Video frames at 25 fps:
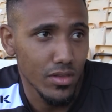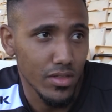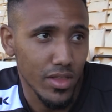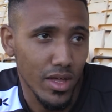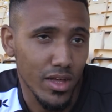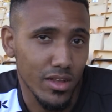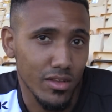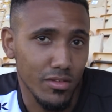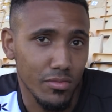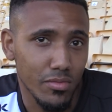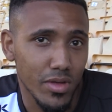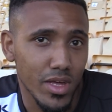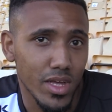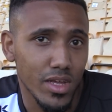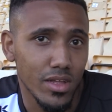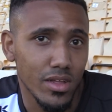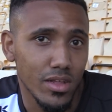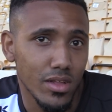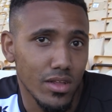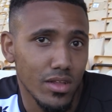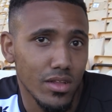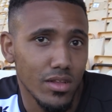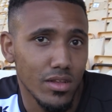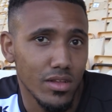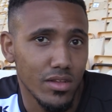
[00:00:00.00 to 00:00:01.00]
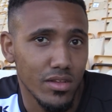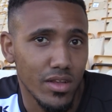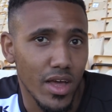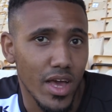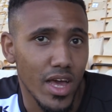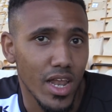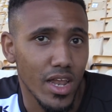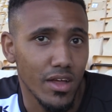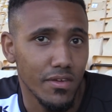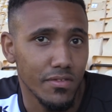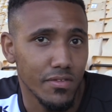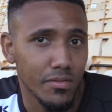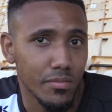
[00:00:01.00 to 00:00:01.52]
That's me
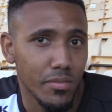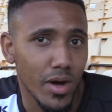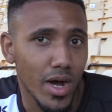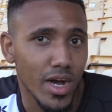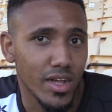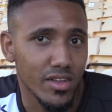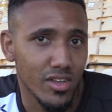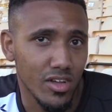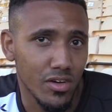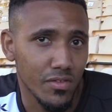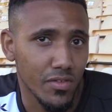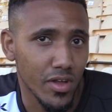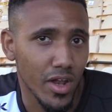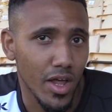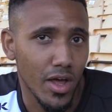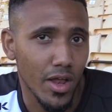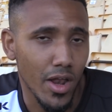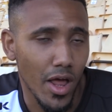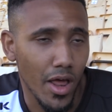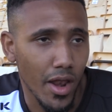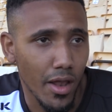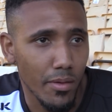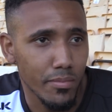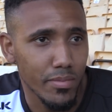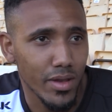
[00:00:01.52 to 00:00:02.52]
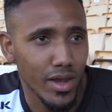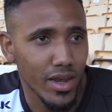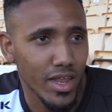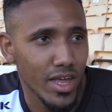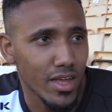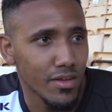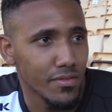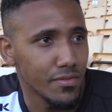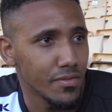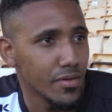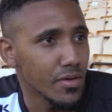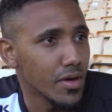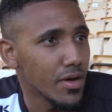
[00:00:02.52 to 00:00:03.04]
saying it for myself, and I
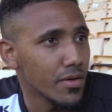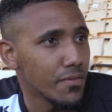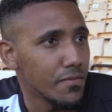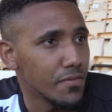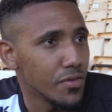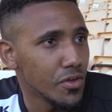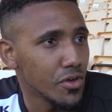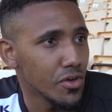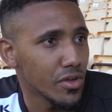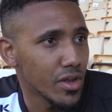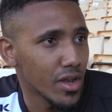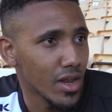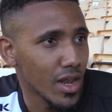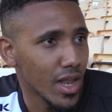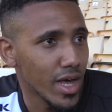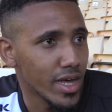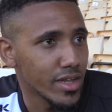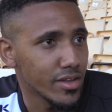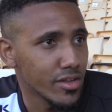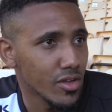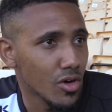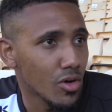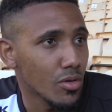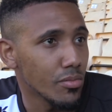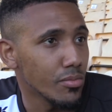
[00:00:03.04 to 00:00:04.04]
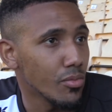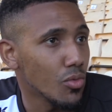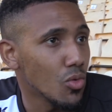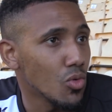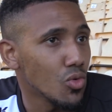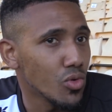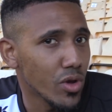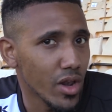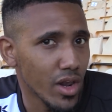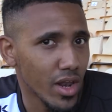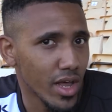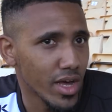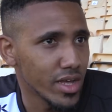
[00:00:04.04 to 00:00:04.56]
believe a few of the lads, or
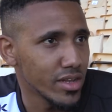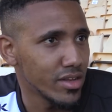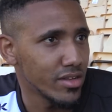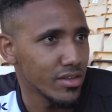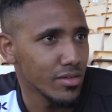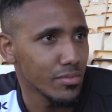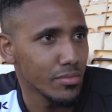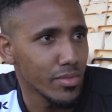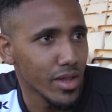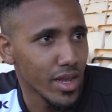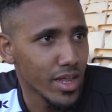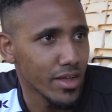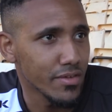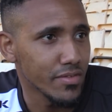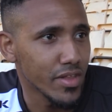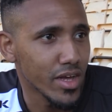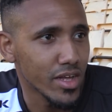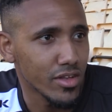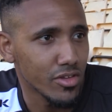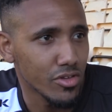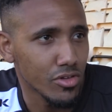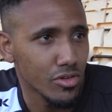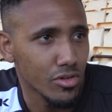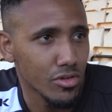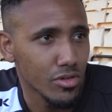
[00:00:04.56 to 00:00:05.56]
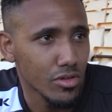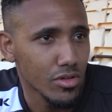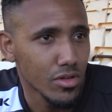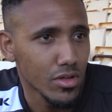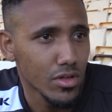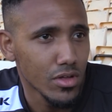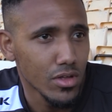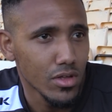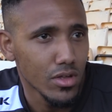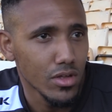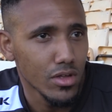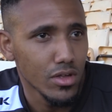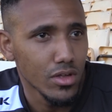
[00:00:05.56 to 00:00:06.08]
all the lads, believe that too.
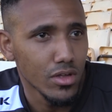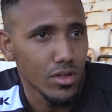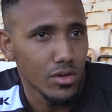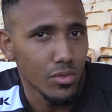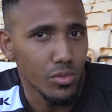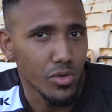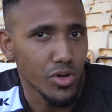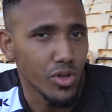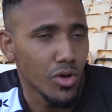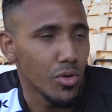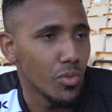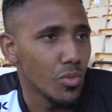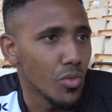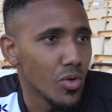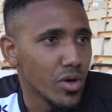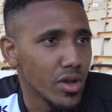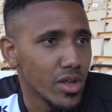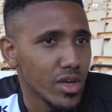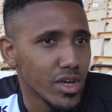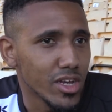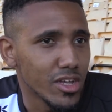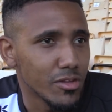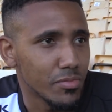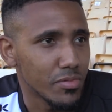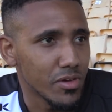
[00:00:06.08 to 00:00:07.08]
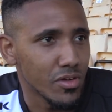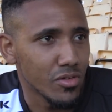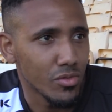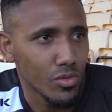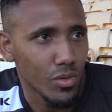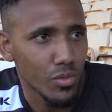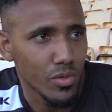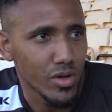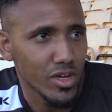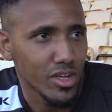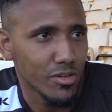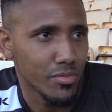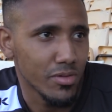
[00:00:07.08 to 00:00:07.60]
We don't want to experience
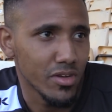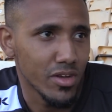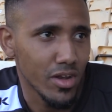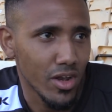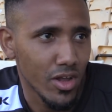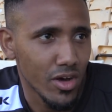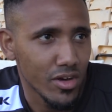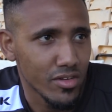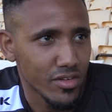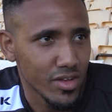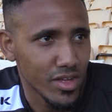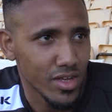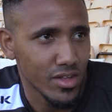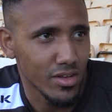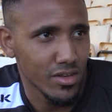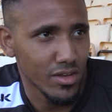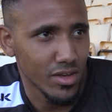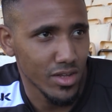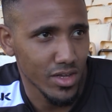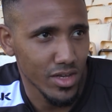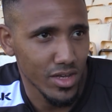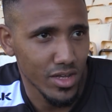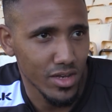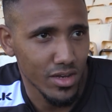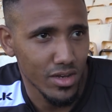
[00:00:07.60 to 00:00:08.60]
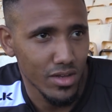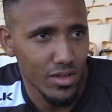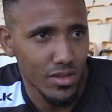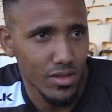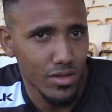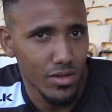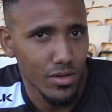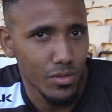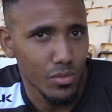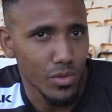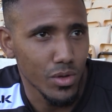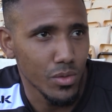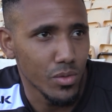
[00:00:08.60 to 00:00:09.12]
what we experienced last season again.
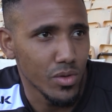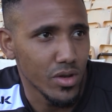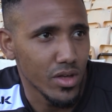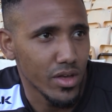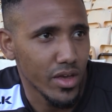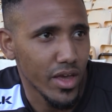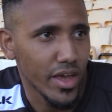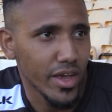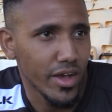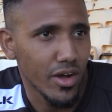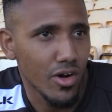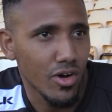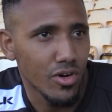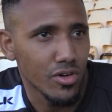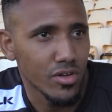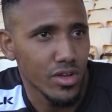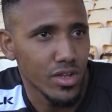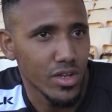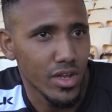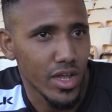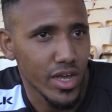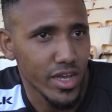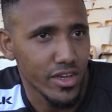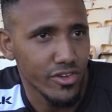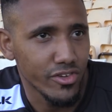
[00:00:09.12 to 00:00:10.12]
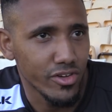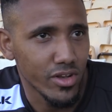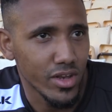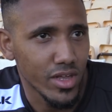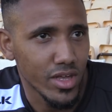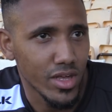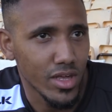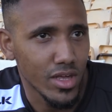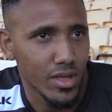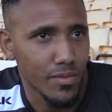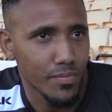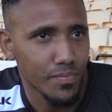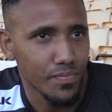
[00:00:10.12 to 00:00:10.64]
We want to kick on and
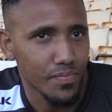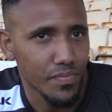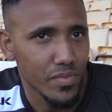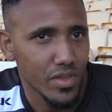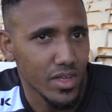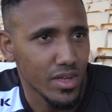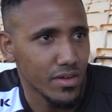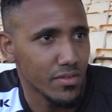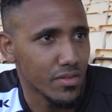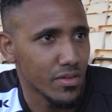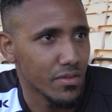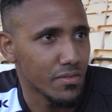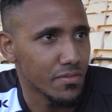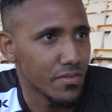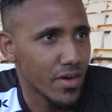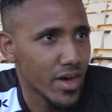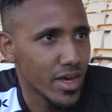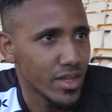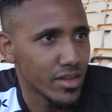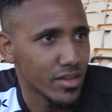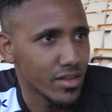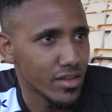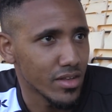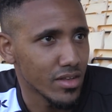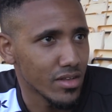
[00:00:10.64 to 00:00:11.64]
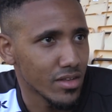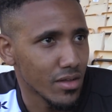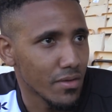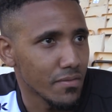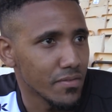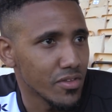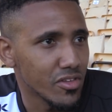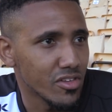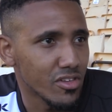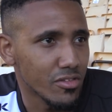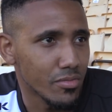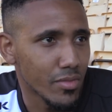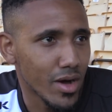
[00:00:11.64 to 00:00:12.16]
actually give the fans
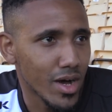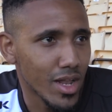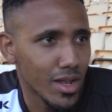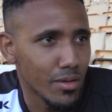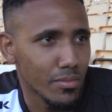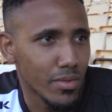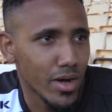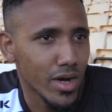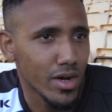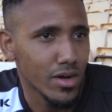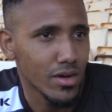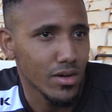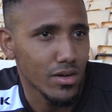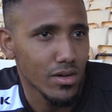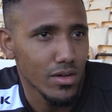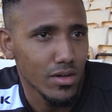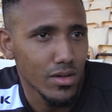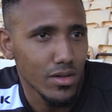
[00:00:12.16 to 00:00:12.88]
something to smile about,